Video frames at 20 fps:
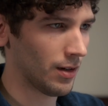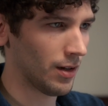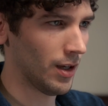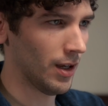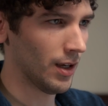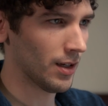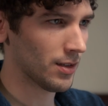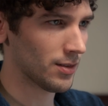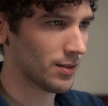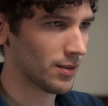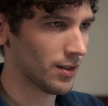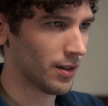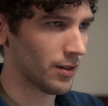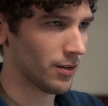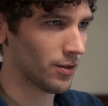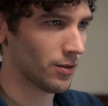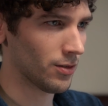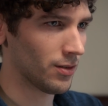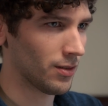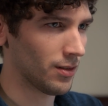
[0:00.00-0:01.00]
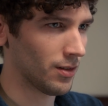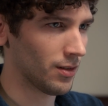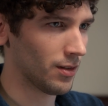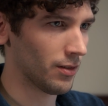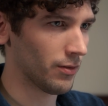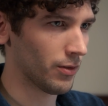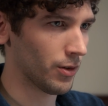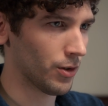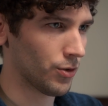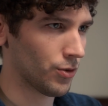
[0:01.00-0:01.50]
I guess I could
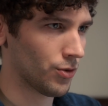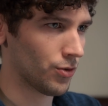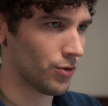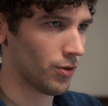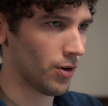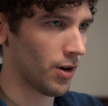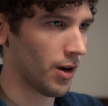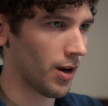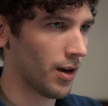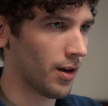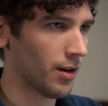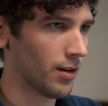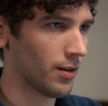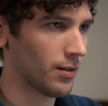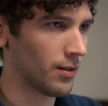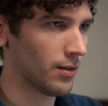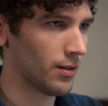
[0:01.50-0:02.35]
give it a try.